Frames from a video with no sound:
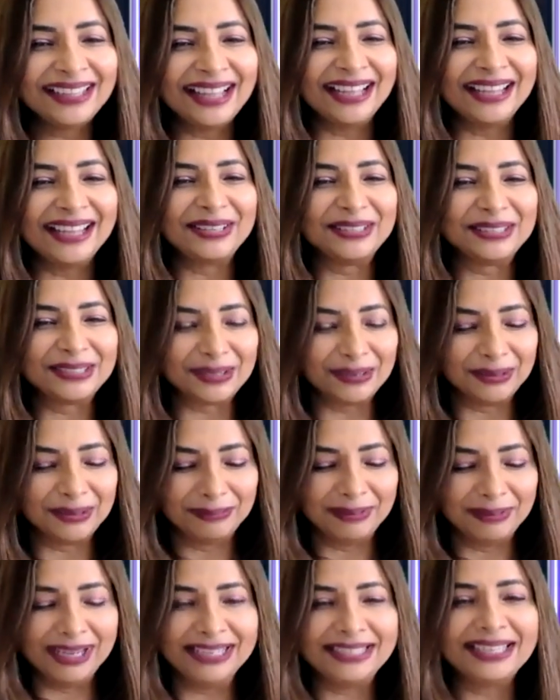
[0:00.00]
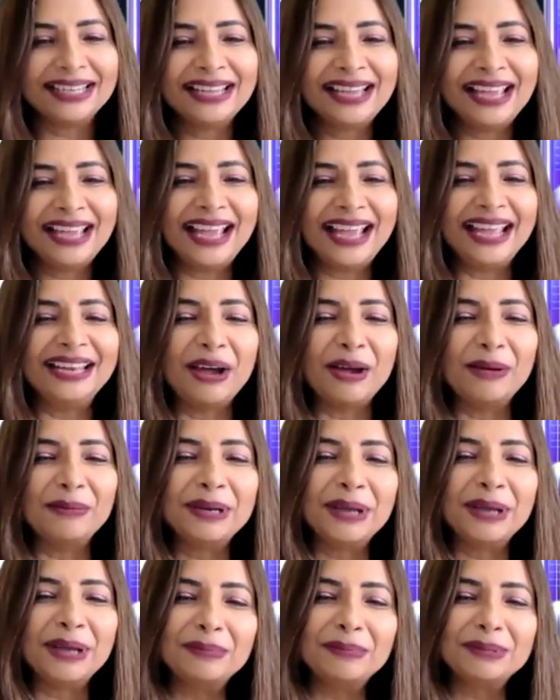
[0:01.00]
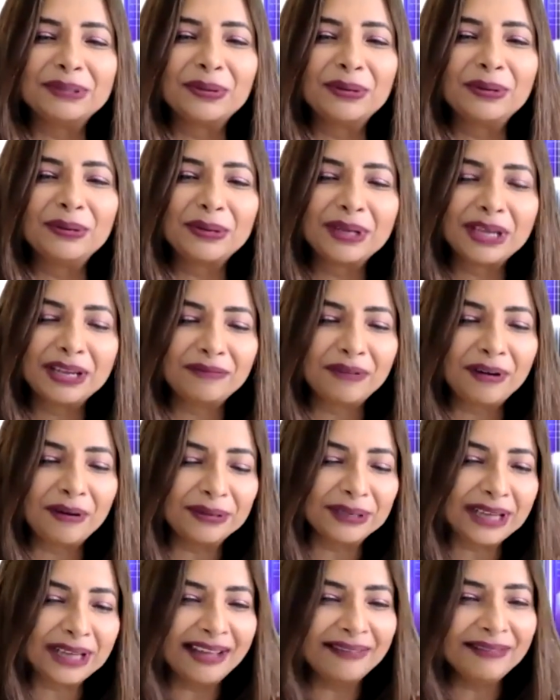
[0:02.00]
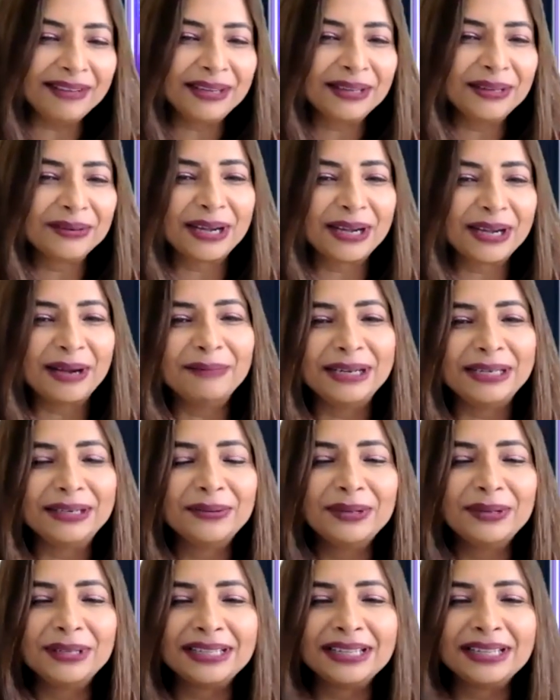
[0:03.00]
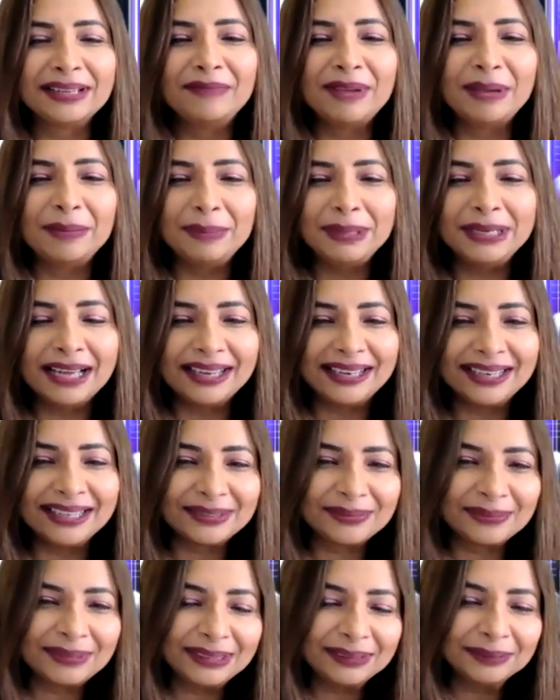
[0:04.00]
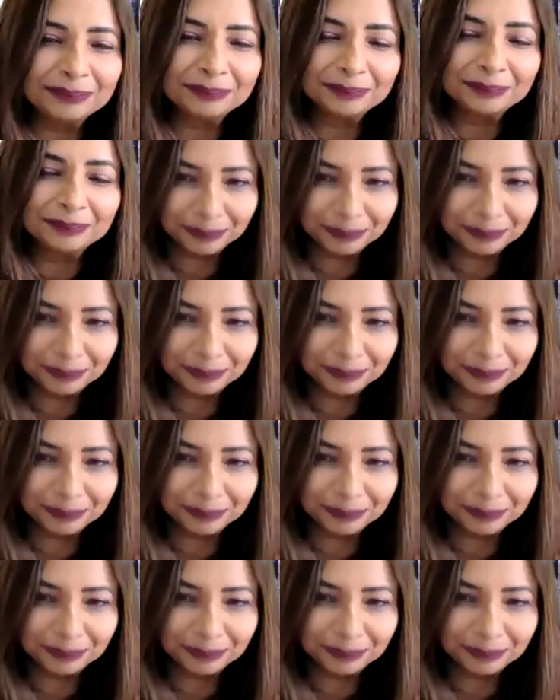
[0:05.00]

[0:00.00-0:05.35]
Thank you so much. And I'm so looking forward to having you come and doing the webinar as well.